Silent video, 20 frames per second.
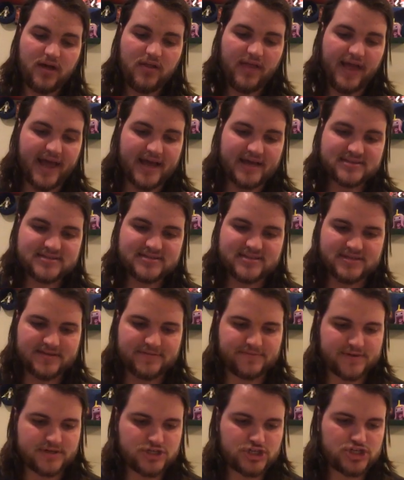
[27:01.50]
as
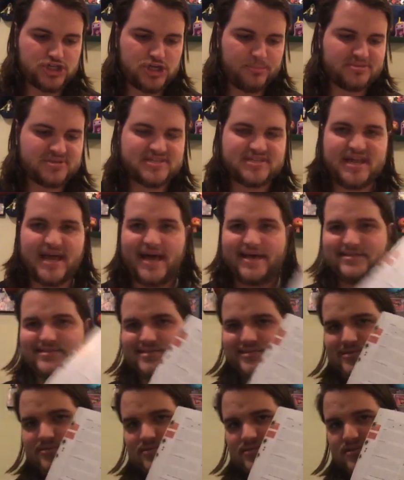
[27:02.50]
different ship
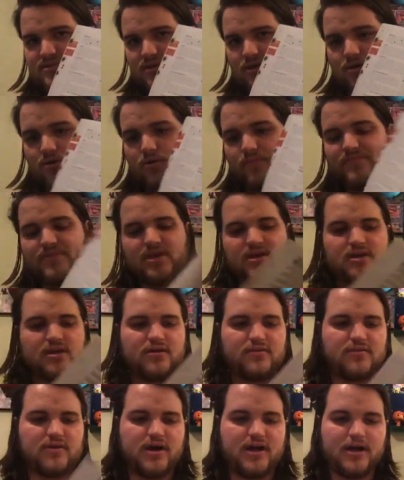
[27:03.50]
stats. So
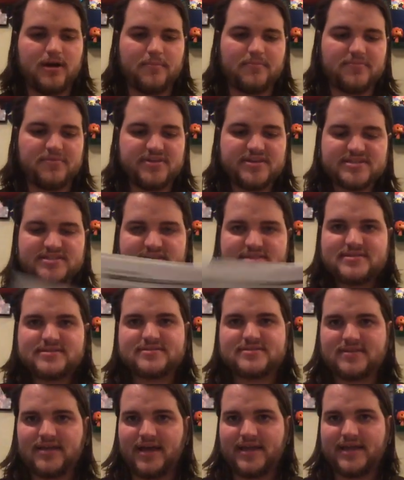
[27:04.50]
this
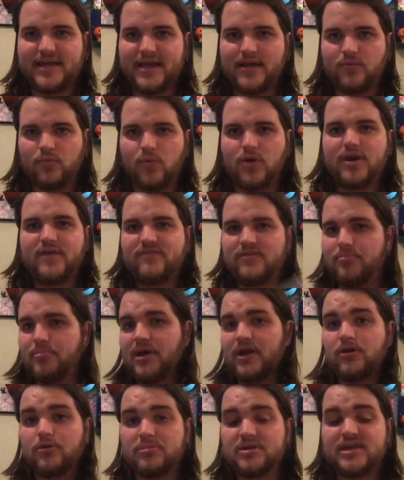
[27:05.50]
is, again, one of the
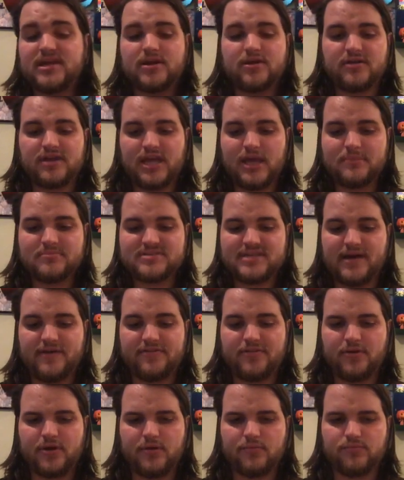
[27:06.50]
better beginner games out
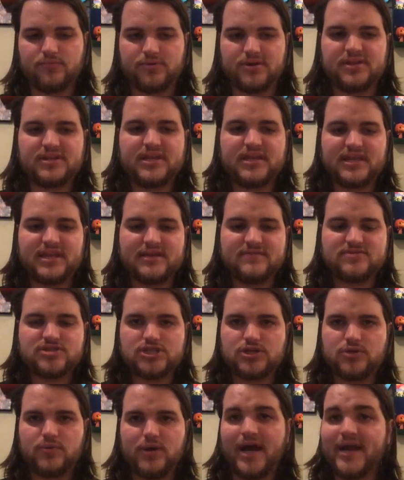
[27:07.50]
there. It really gives
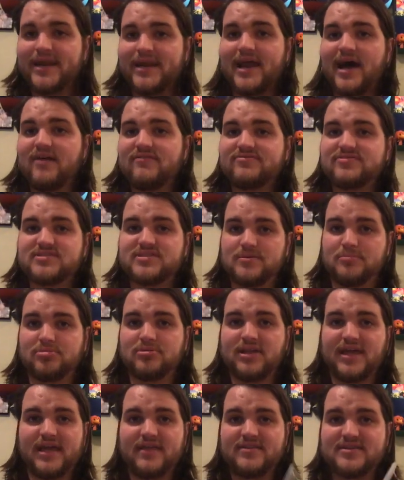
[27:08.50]
you enough to
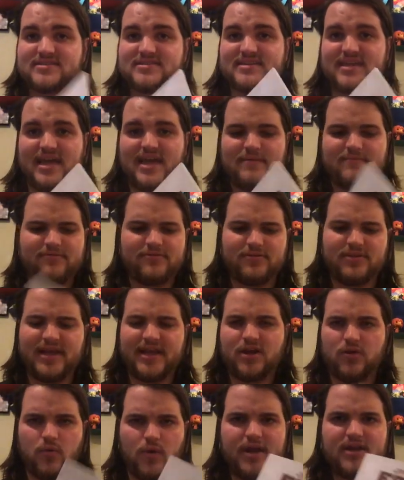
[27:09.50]
play this game for
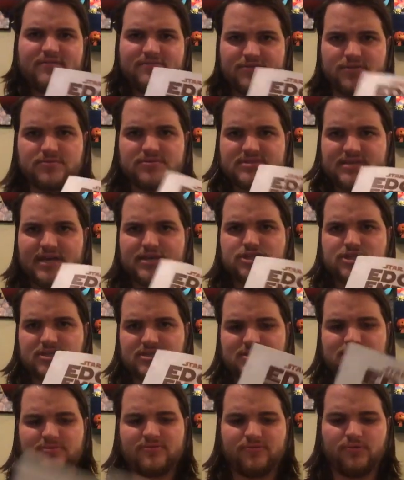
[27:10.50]
like quite a few
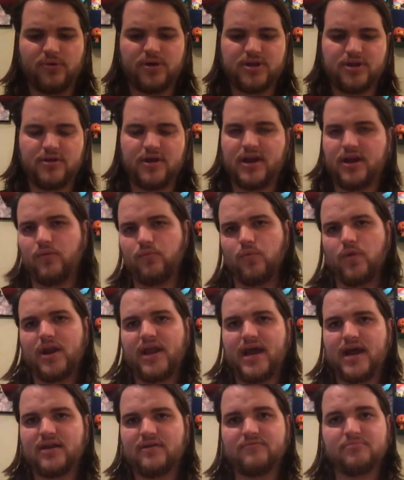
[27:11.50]
sessions before you're going to run
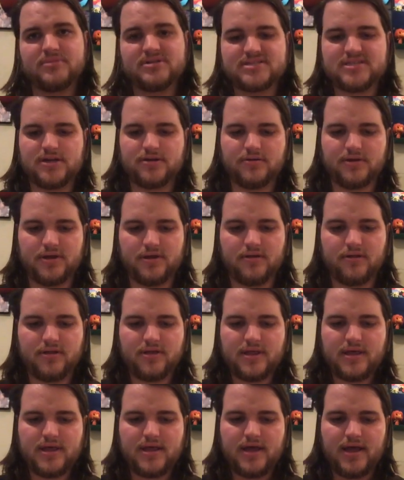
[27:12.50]
out of material
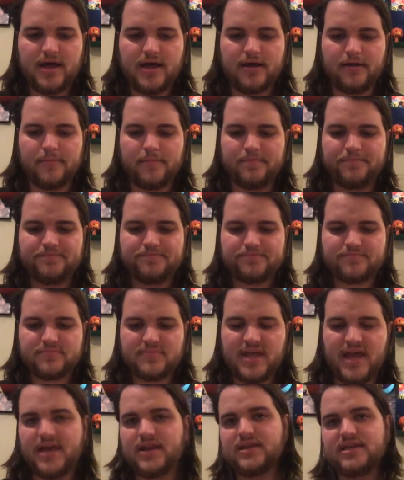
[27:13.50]

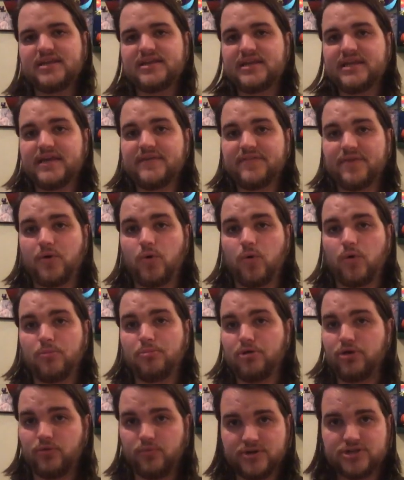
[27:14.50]
and need to get the core
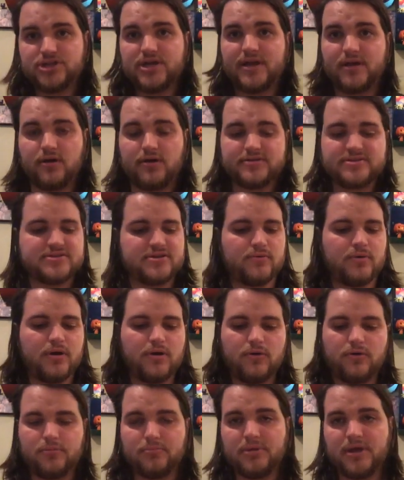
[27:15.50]
book, which I also
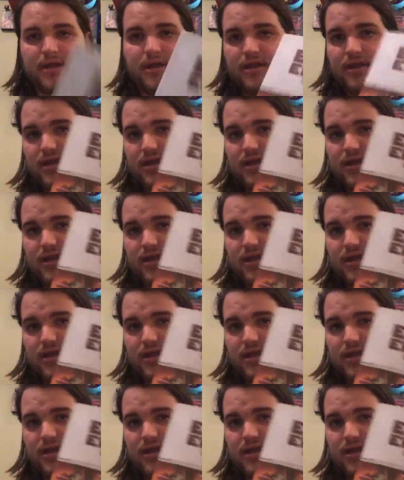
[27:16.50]
own. But